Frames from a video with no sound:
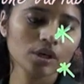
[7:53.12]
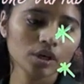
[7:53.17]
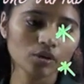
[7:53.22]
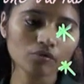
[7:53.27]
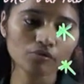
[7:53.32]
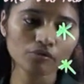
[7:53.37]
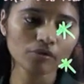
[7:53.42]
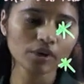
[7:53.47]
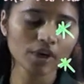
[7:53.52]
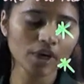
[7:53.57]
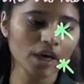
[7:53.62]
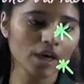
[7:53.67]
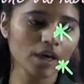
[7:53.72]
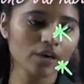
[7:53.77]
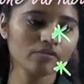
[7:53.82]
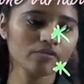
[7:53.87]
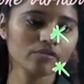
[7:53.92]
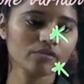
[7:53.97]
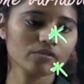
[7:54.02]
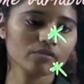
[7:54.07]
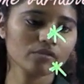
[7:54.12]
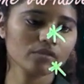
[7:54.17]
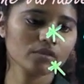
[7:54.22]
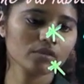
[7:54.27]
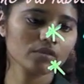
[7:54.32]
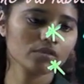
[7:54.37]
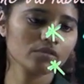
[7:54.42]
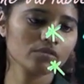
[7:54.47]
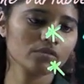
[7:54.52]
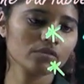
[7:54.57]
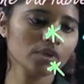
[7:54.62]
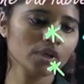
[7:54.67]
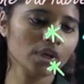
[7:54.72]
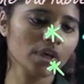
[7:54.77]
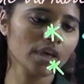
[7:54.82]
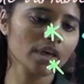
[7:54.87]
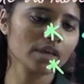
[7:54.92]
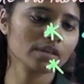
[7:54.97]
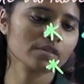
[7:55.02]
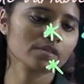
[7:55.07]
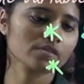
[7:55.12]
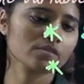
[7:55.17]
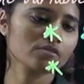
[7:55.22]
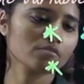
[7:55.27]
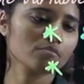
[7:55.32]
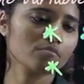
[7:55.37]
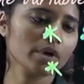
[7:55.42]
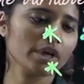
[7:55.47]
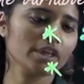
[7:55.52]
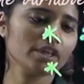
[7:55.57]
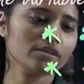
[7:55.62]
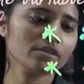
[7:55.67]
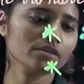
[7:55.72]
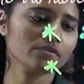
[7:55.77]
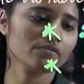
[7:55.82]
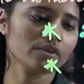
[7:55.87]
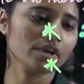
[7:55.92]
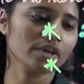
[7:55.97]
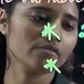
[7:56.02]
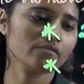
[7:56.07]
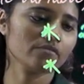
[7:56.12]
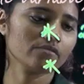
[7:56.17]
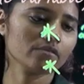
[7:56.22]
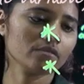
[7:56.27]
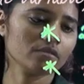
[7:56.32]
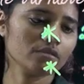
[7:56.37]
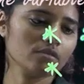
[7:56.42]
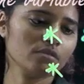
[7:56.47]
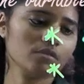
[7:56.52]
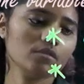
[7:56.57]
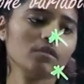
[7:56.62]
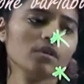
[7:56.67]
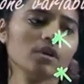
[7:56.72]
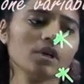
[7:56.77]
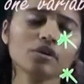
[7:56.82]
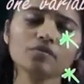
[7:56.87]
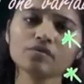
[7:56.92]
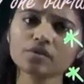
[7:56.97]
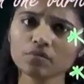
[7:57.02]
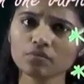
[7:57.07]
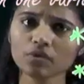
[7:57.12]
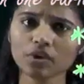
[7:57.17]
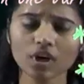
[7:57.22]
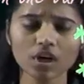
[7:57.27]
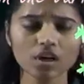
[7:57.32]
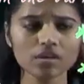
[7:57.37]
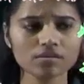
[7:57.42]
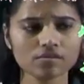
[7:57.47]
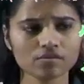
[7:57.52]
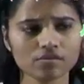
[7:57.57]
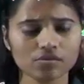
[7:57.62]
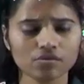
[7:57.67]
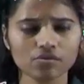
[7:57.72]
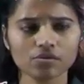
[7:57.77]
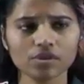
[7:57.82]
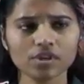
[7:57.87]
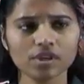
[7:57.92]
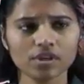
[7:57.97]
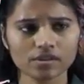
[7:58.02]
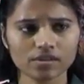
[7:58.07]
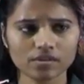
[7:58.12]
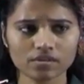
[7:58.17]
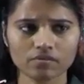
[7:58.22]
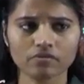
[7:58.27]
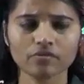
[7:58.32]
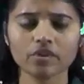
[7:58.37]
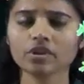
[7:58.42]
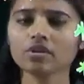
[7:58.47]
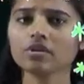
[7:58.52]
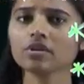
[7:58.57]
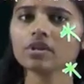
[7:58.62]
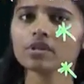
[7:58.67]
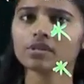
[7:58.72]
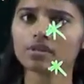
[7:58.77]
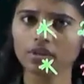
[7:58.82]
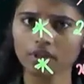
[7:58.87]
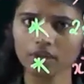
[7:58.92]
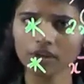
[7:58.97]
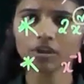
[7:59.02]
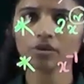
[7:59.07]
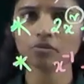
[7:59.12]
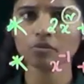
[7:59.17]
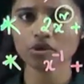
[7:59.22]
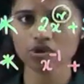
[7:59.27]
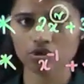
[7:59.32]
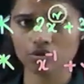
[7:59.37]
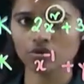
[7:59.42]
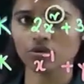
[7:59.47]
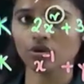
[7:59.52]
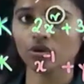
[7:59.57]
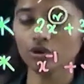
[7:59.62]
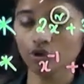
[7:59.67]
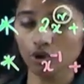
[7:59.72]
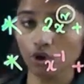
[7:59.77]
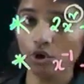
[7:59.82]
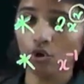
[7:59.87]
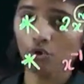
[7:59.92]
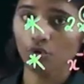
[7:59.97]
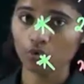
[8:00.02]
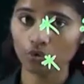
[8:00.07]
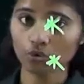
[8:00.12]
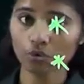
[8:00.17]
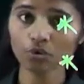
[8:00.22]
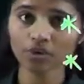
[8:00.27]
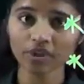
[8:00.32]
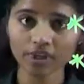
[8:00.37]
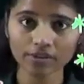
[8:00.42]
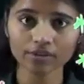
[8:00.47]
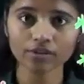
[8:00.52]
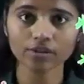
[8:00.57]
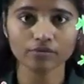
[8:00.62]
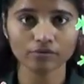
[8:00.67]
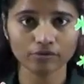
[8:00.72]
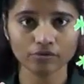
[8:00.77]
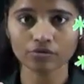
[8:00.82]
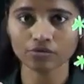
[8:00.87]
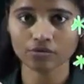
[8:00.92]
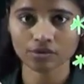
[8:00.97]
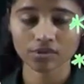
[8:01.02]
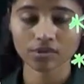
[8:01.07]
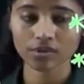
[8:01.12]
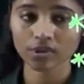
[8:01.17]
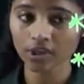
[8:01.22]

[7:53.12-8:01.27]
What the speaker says: if we have 3x minus 5. If someone asks you, yes, whether it is a linear equation or not, don't get confused.